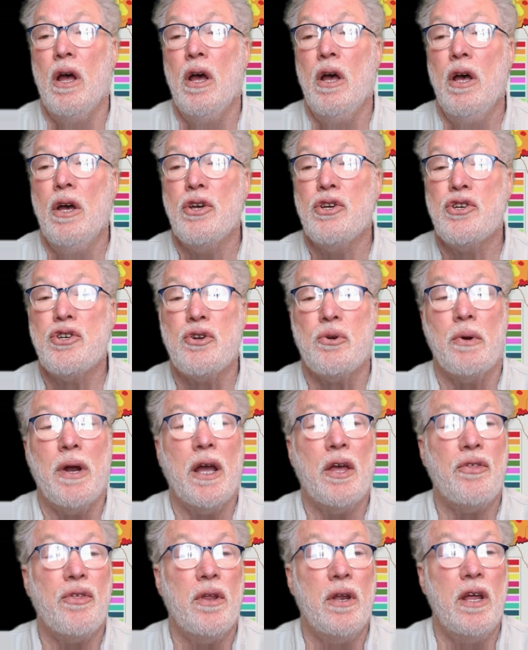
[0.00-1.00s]

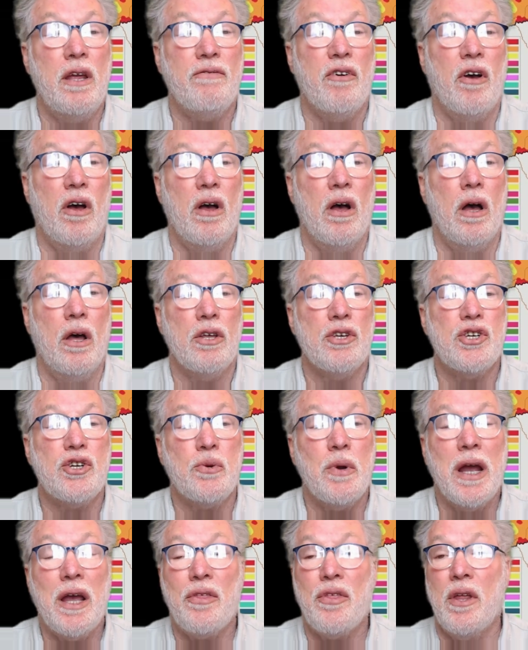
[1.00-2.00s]
Strengthening,
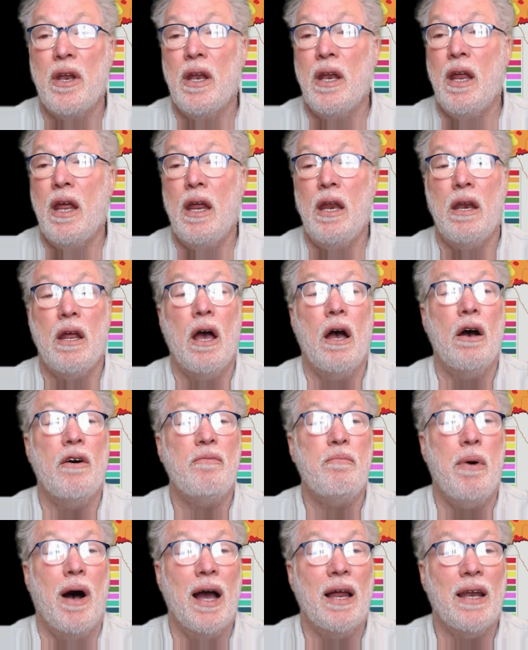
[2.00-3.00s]
strengthening of
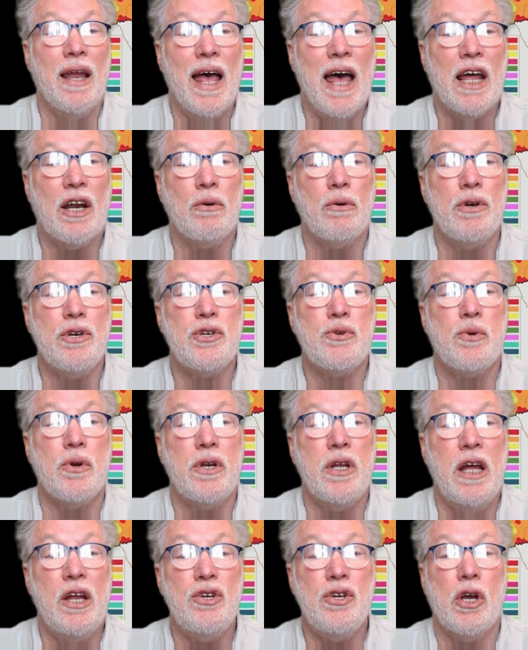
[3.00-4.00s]
bilateral
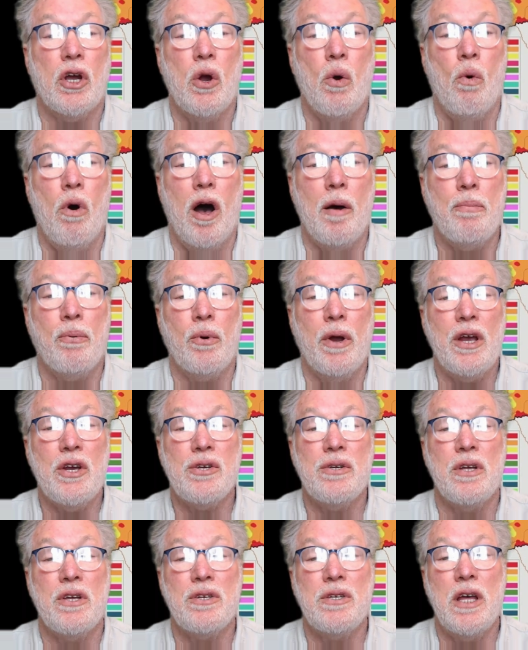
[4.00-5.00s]
strategic
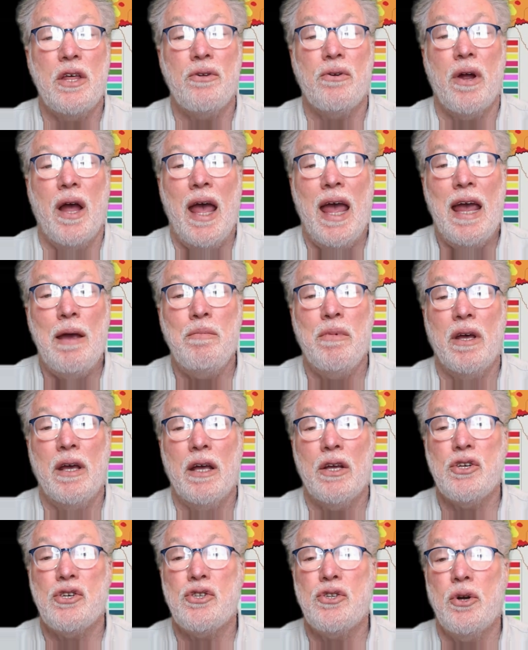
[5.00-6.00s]
cooperation is neither aimed
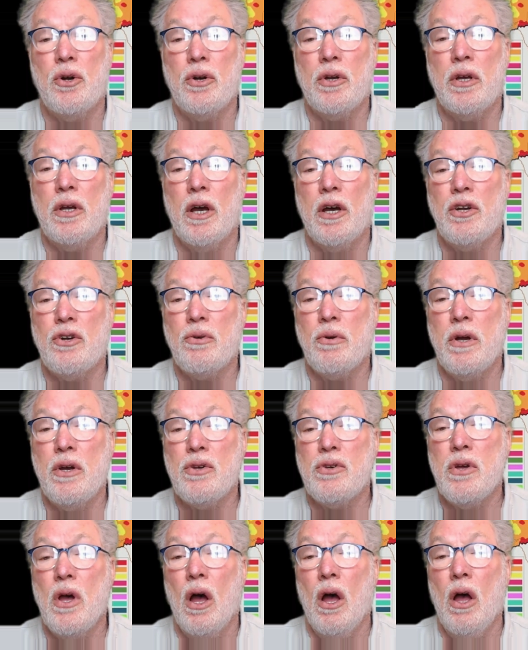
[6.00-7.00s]
against third
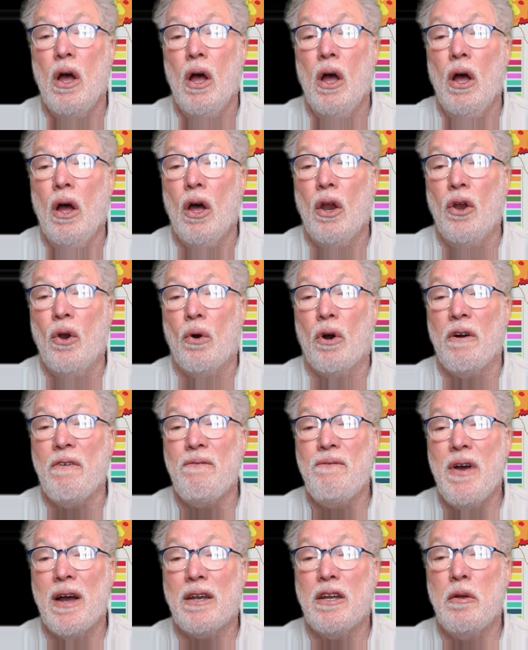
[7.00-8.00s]
countries nor
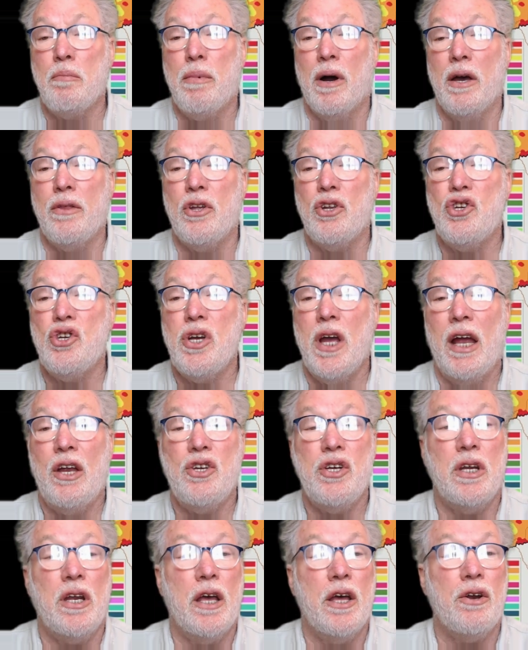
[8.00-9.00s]
affected by the
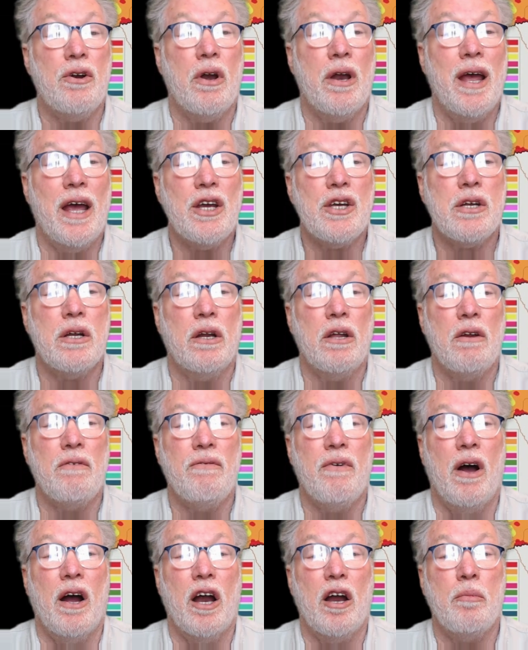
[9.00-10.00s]
changing international
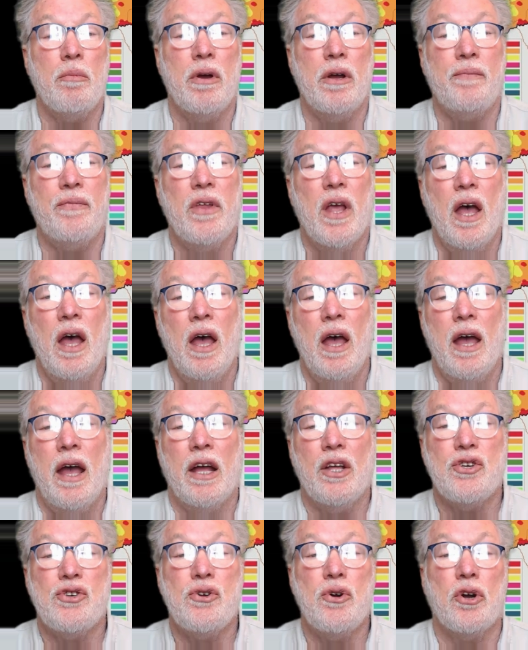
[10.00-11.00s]
environment
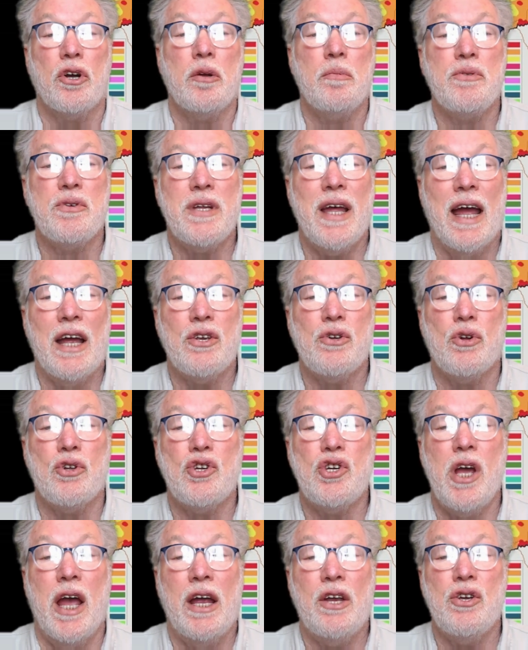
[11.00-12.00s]
and circumstantial
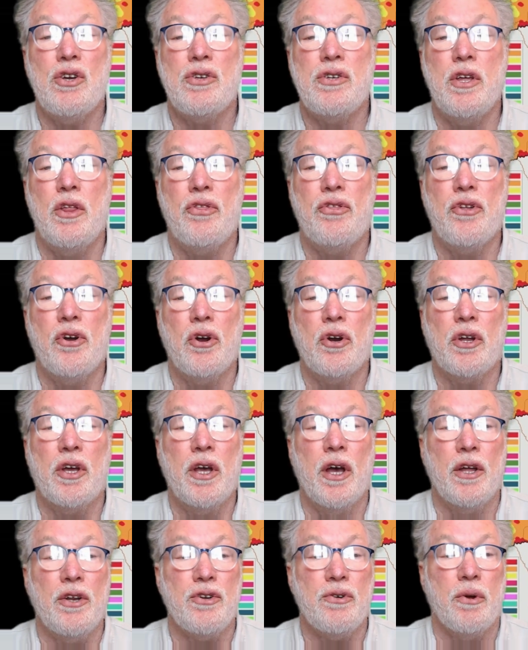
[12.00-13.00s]
changes in third
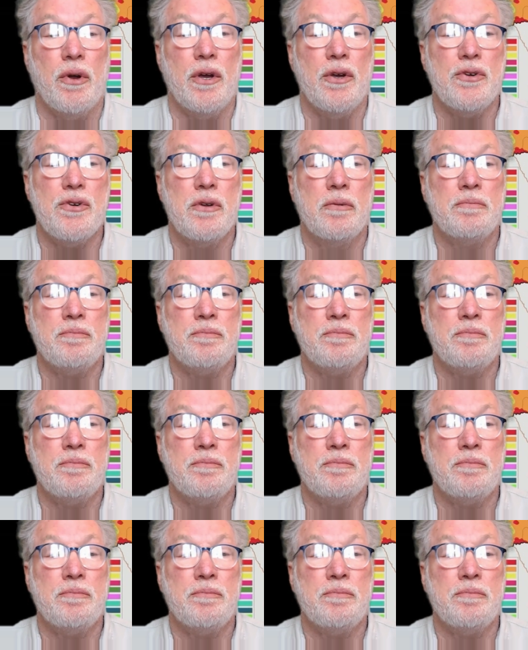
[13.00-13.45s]
countries.